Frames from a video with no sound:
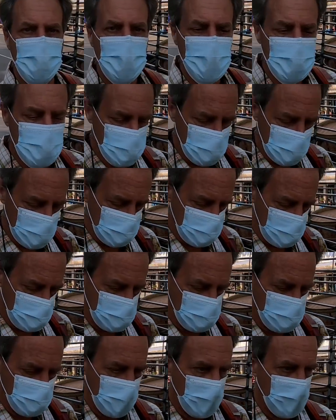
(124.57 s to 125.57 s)
tourist
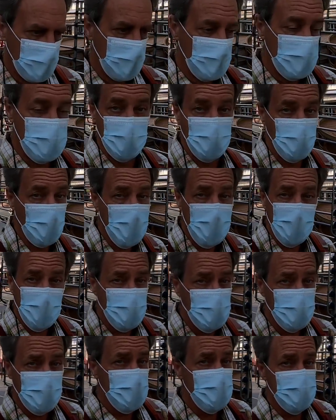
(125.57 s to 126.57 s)
visa, it's a brand
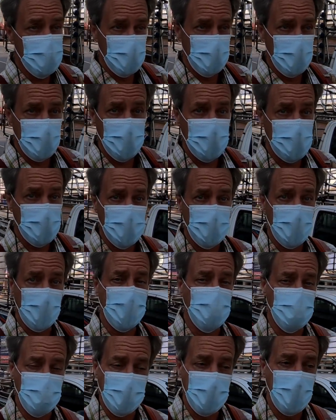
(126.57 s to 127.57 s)
new visa
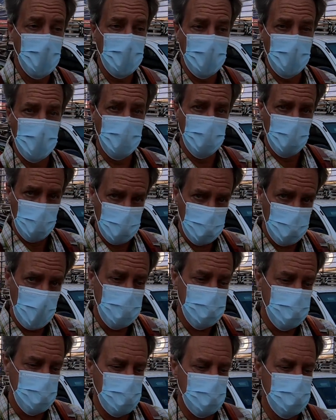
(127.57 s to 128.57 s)
they created for
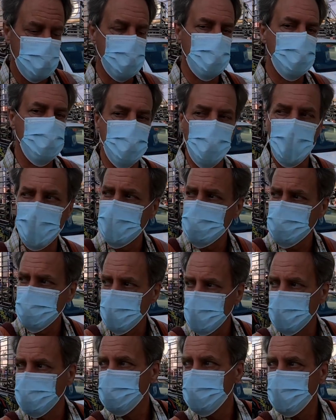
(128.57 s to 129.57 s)
just this
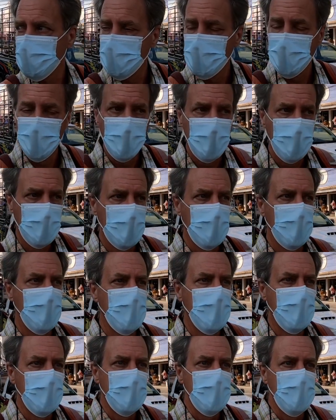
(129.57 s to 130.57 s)
situation.
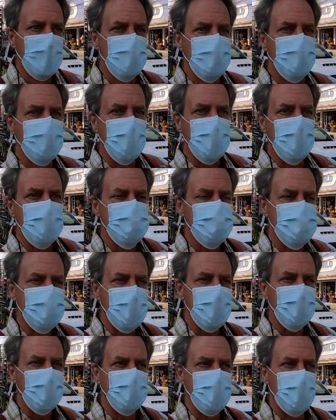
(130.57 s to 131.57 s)
They
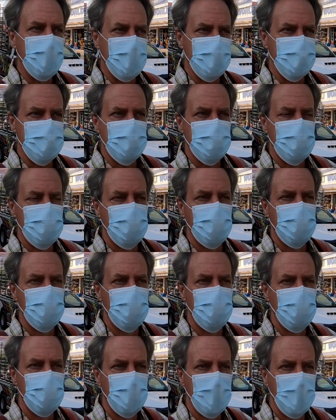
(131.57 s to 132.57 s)
said that
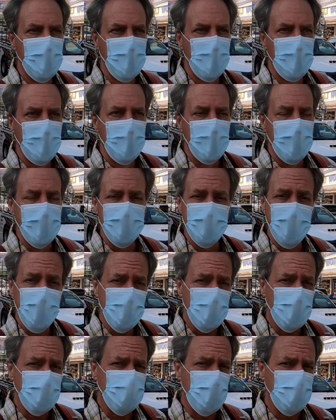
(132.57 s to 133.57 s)
a
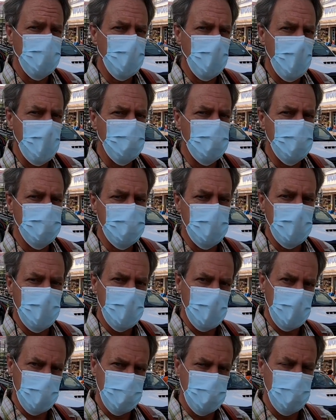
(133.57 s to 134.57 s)
letter from your
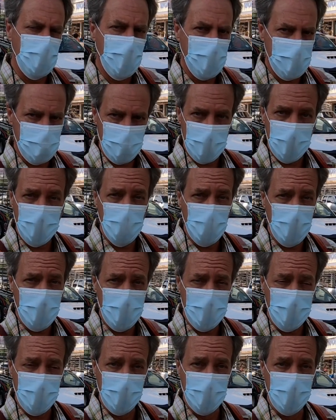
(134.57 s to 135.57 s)
embassy is not
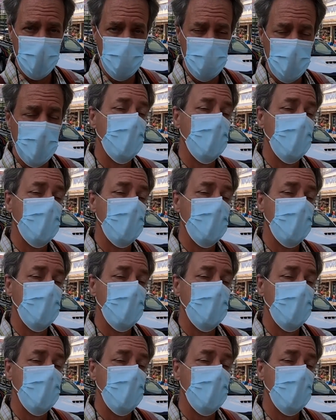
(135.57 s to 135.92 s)
required